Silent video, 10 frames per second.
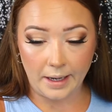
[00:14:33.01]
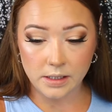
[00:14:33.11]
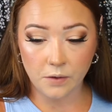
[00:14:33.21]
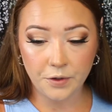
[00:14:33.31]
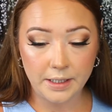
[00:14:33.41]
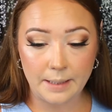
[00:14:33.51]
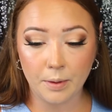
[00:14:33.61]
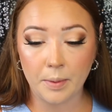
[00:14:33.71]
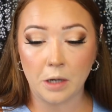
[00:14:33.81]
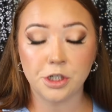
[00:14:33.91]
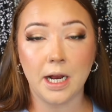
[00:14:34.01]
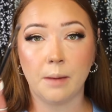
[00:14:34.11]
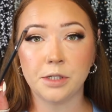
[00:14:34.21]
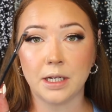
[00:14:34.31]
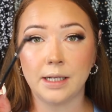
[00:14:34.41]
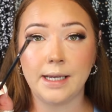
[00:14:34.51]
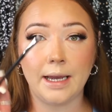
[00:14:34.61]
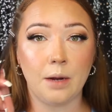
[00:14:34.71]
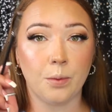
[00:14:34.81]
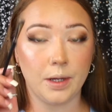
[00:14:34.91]
Okay, so for the deeper brown shade, I'm just going to take
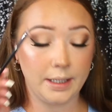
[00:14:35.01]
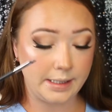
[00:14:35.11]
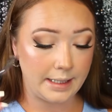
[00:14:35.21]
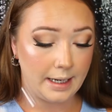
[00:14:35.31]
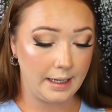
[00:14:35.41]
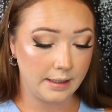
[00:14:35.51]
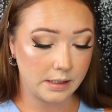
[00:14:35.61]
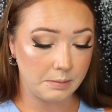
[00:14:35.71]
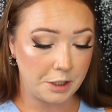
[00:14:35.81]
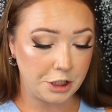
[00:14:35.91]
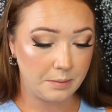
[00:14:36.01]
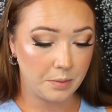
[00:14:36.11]
a really skinny smudging